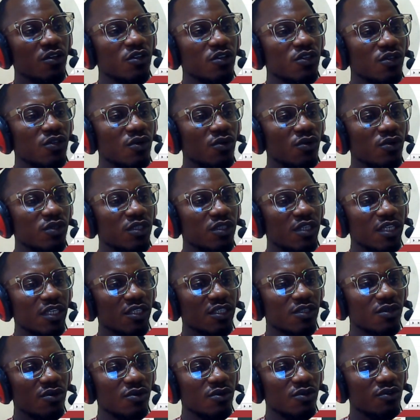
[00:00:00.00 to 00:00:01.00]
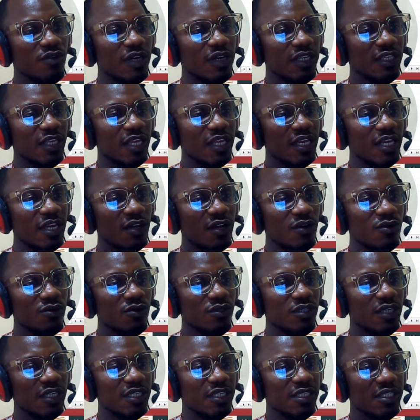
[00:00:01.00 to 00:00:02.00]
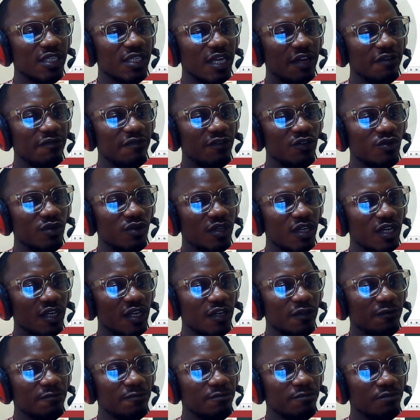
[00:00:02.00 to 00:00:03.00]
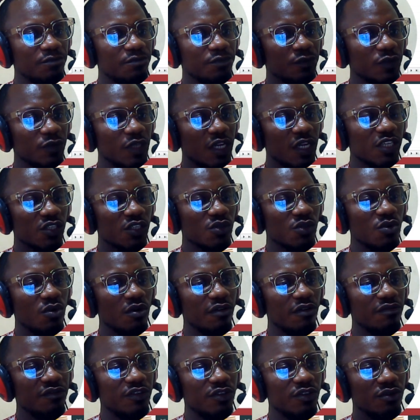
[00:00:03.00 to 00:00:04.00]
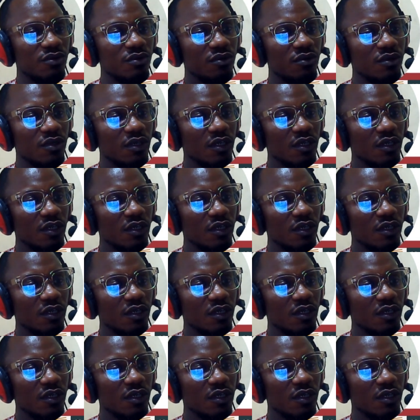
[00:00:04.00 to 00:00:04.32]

So just go right click and go to the design view here, SQL view.